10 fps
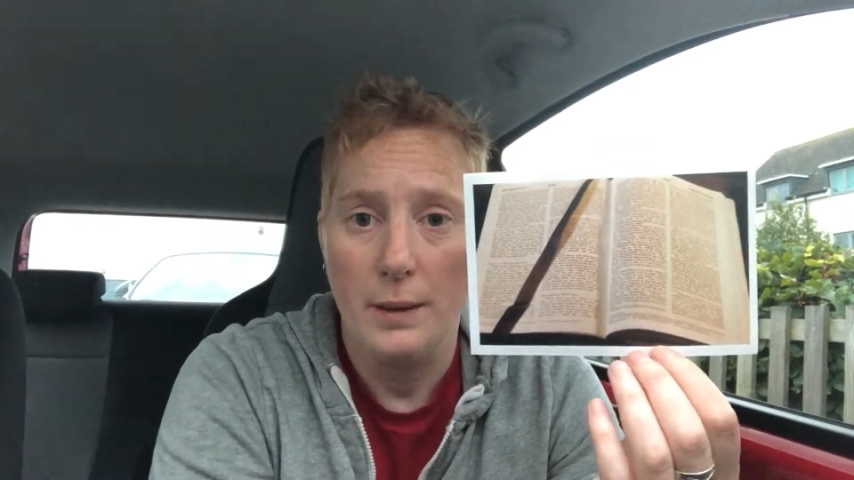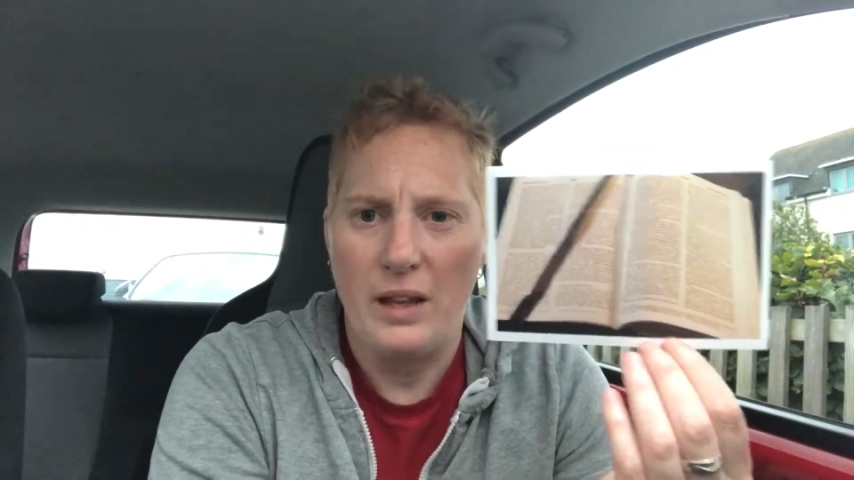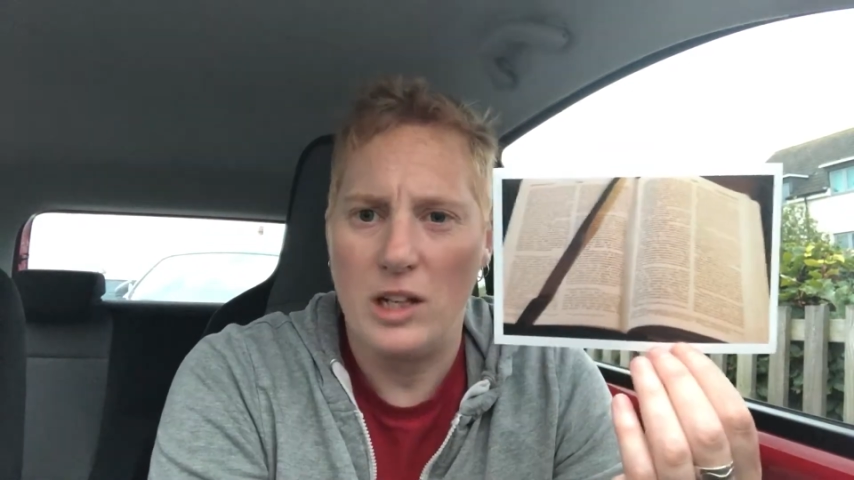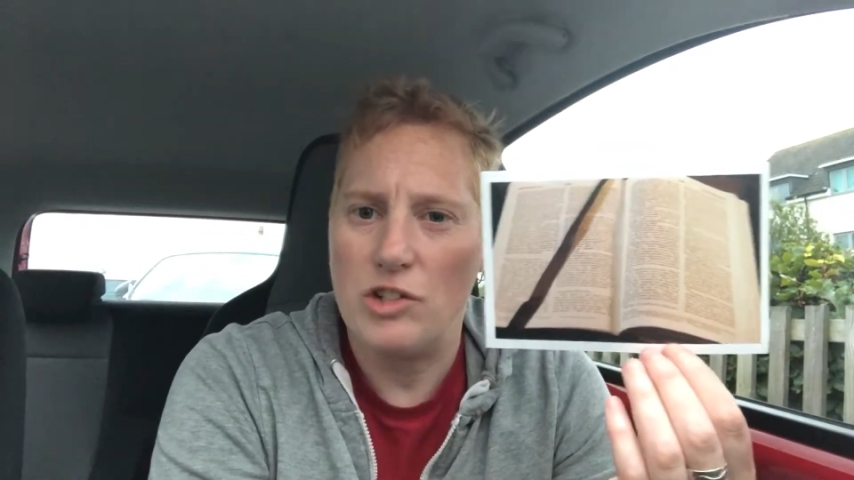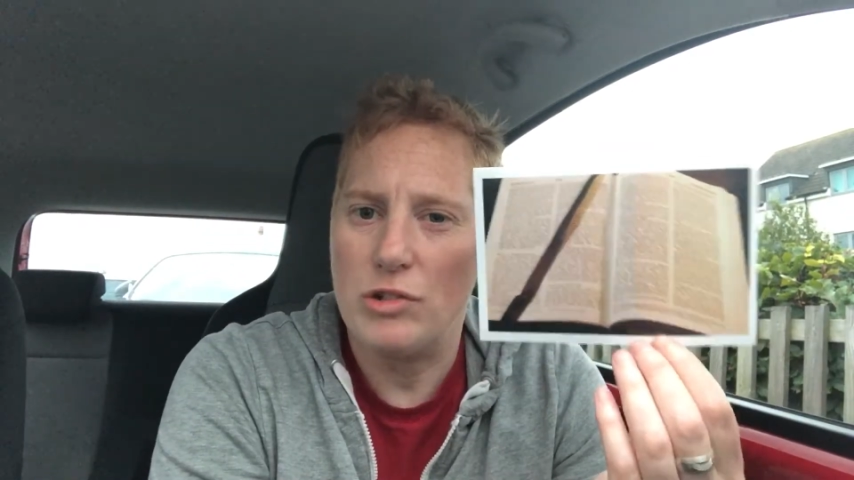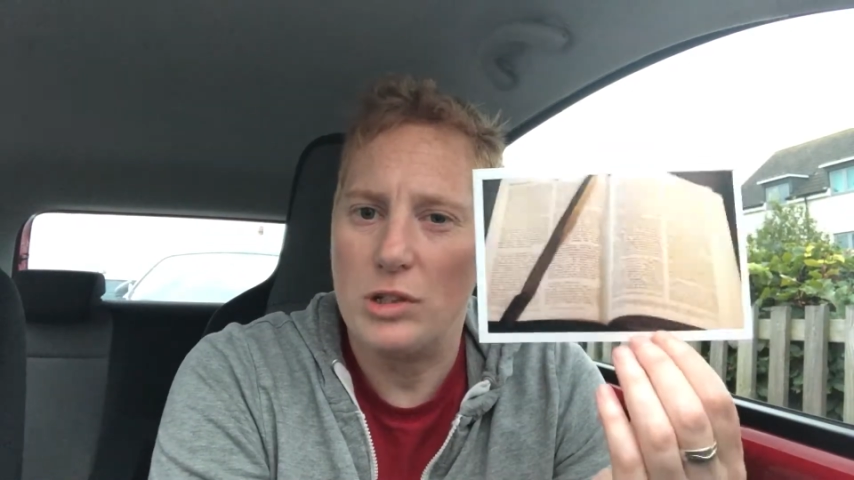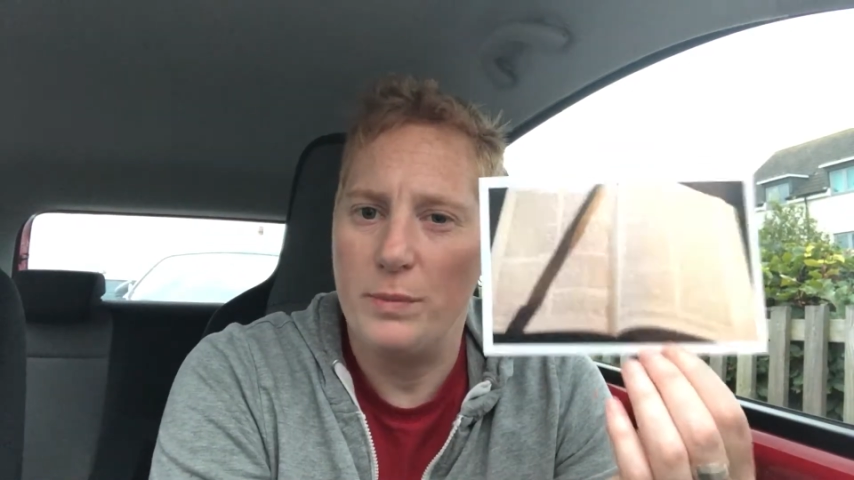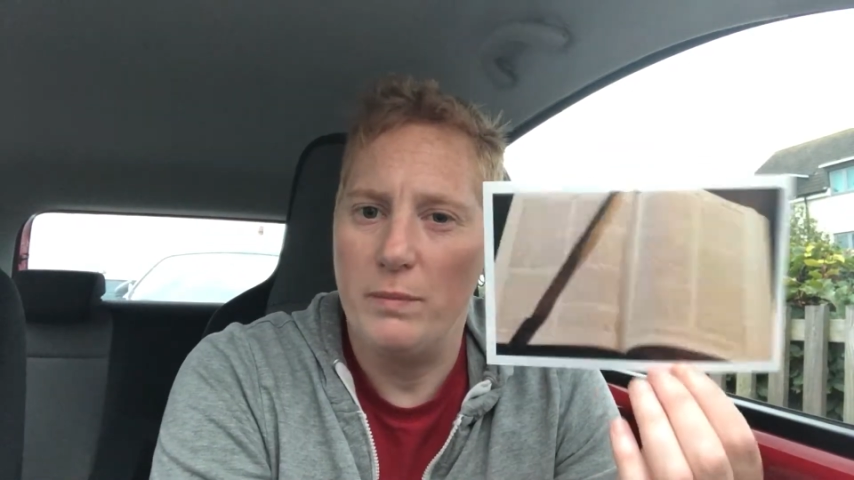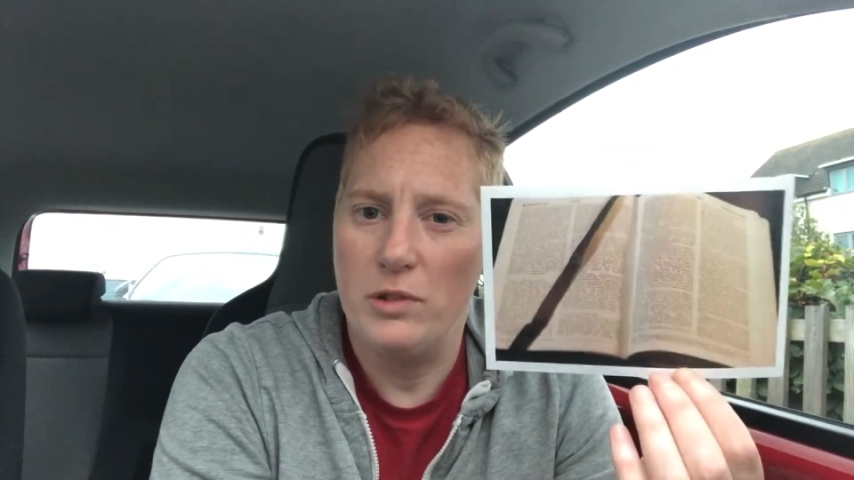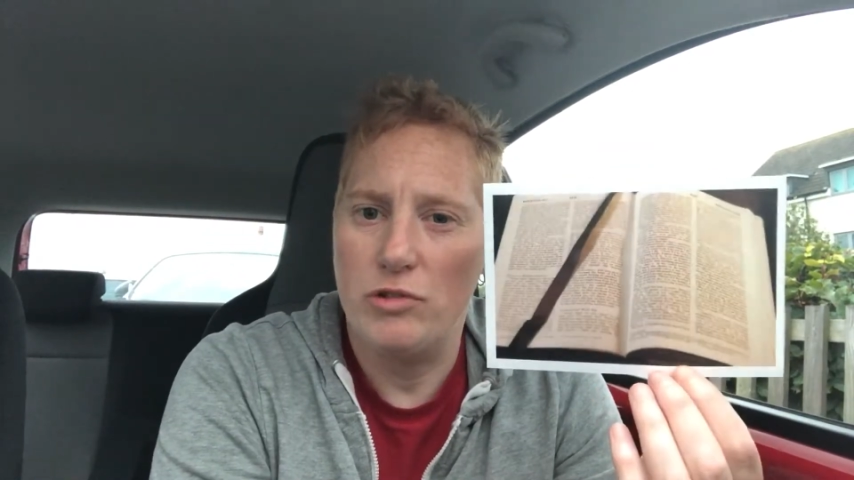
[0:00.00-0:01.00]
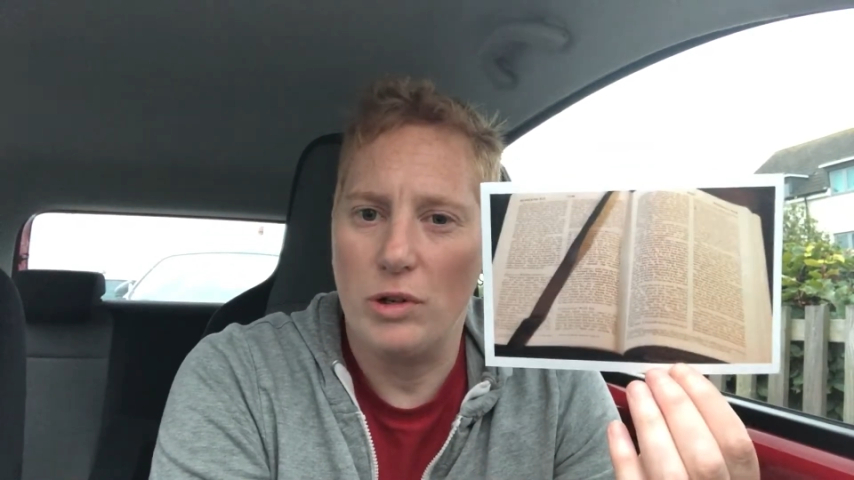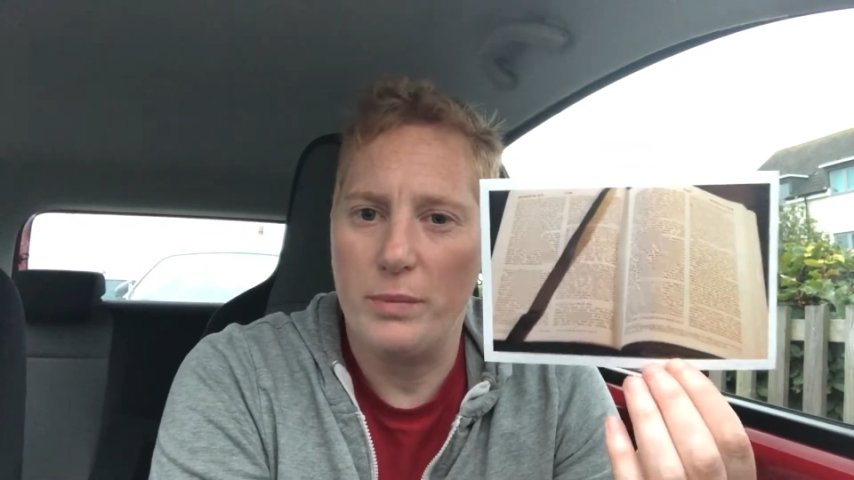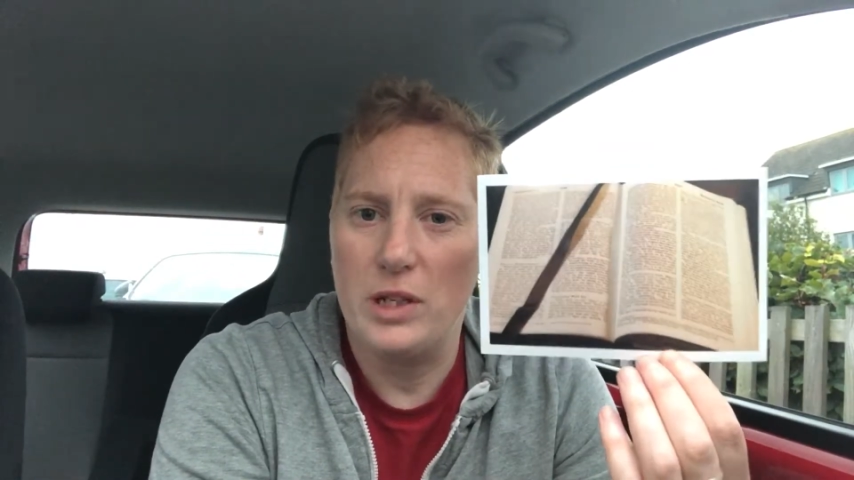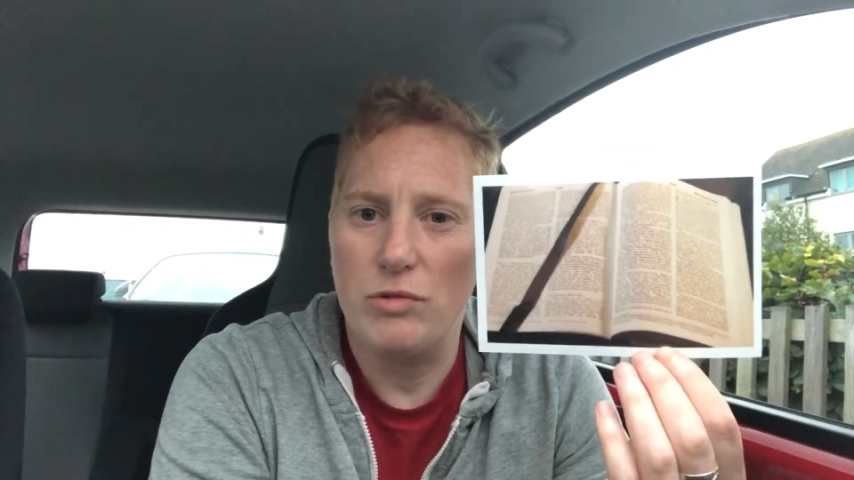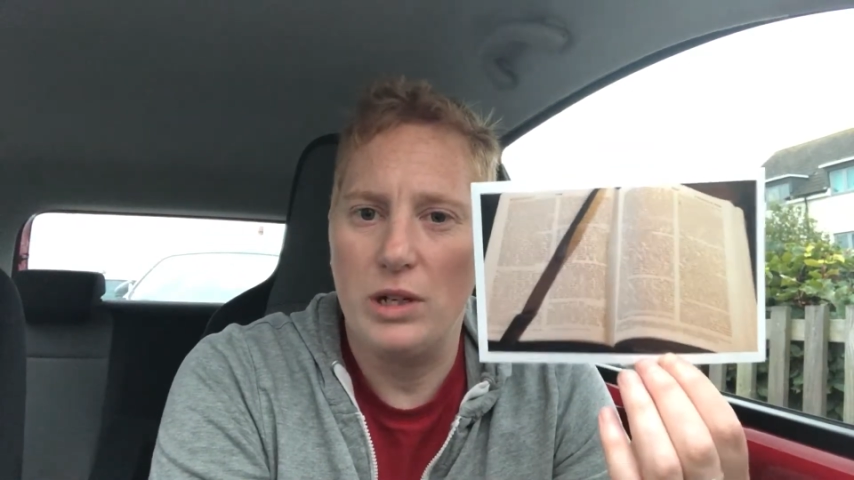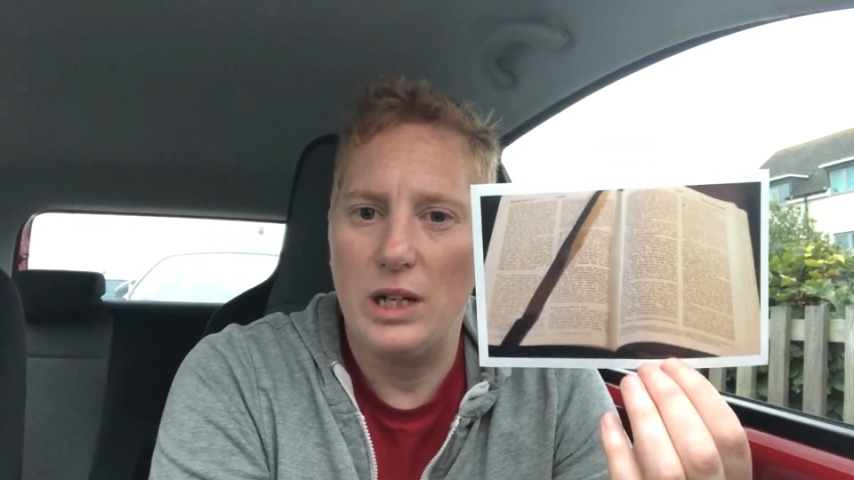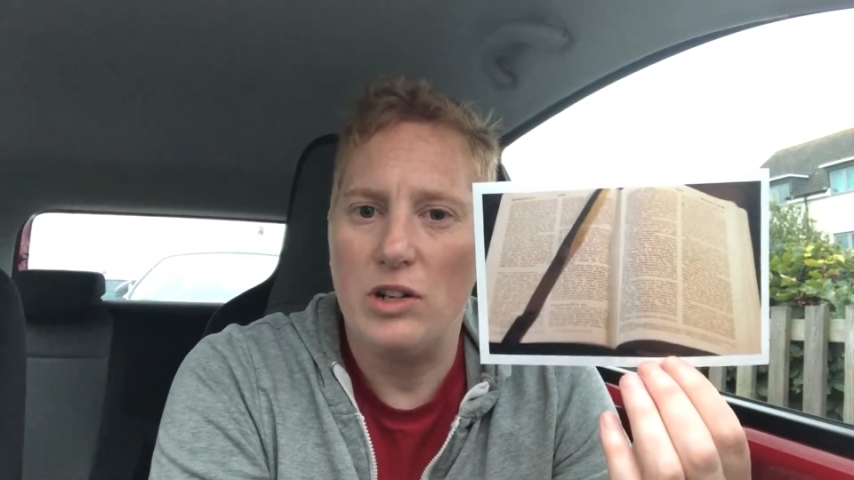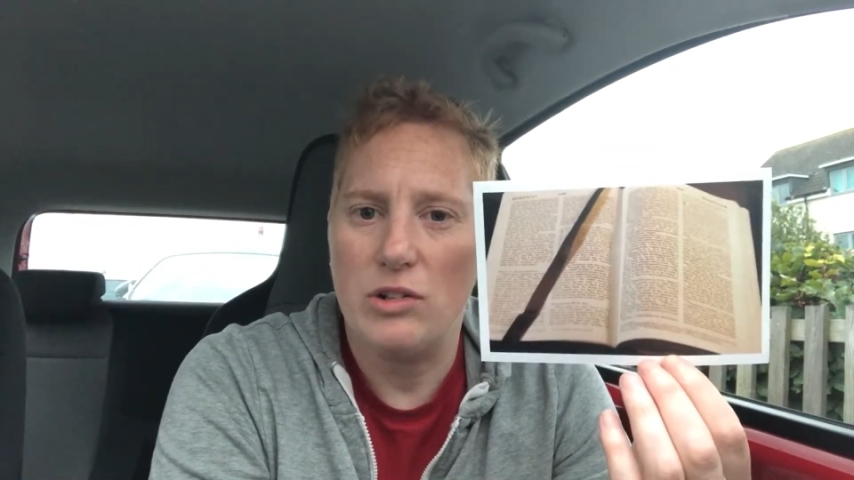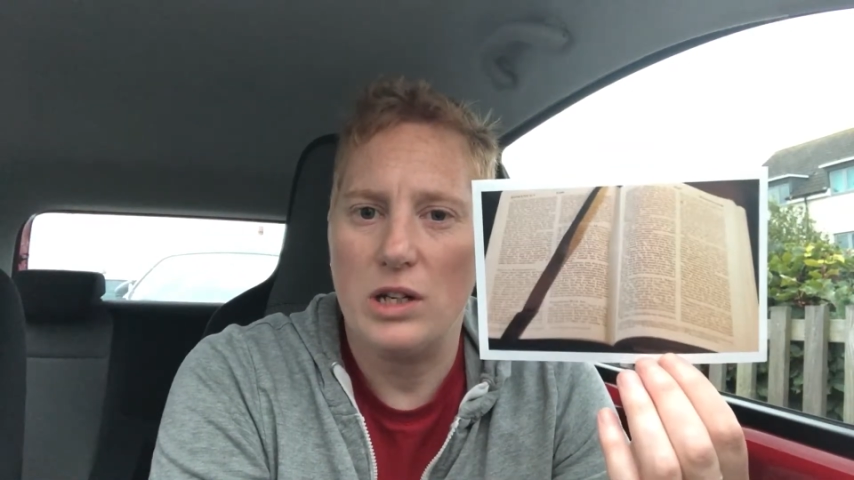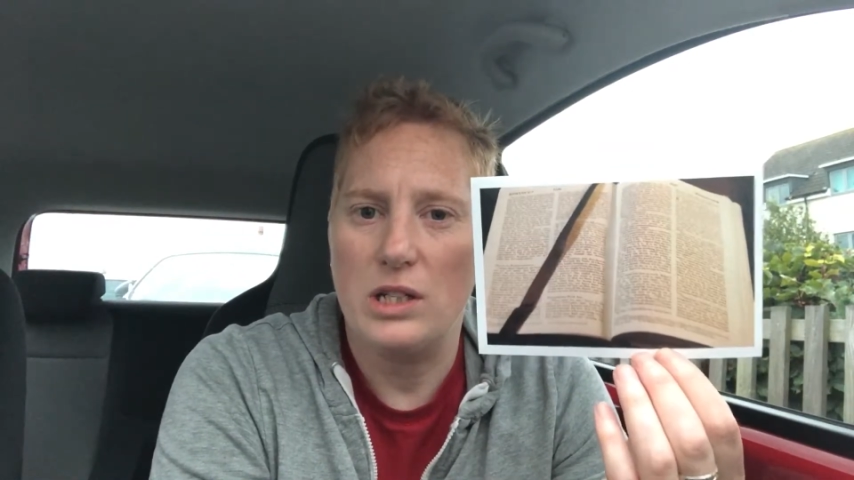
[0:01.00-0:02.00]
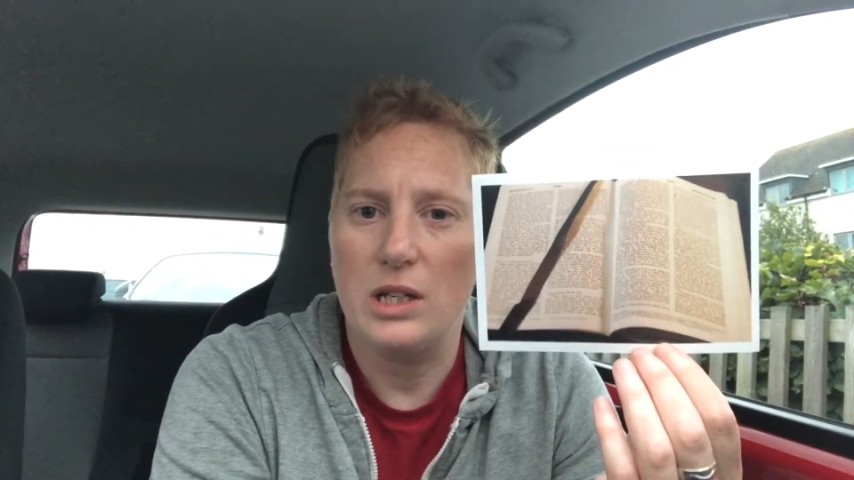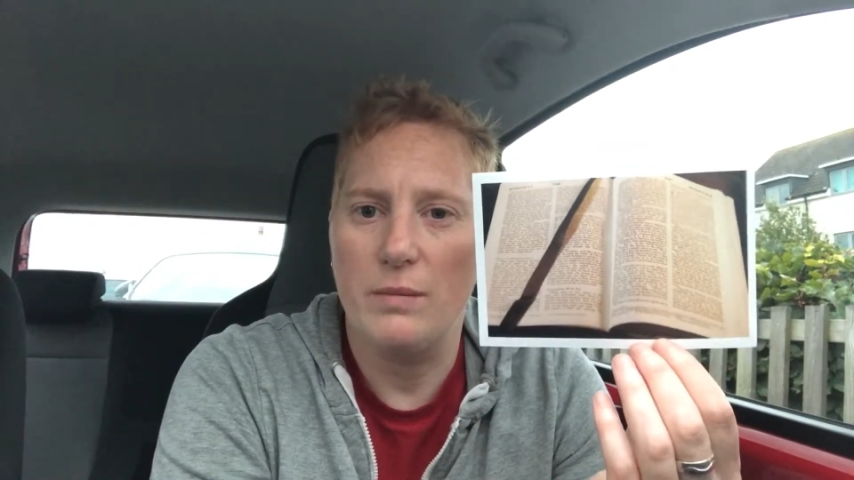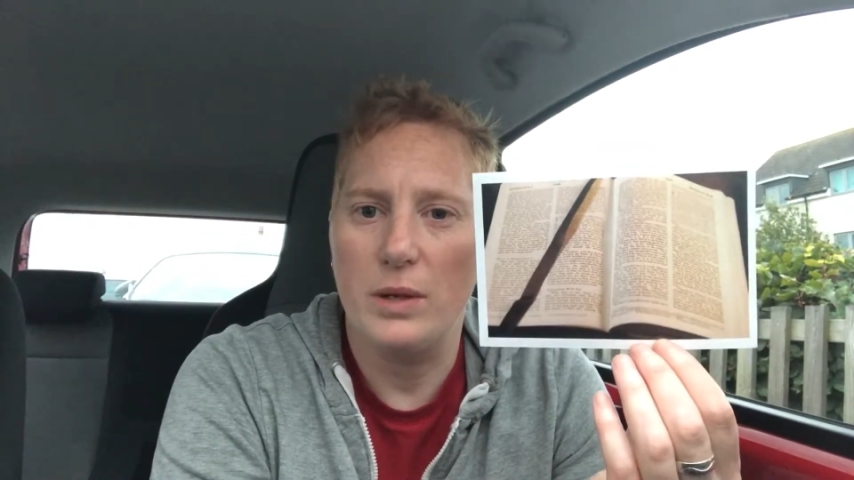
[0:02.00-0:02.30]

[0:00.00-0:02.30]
And that struck me as really interesting,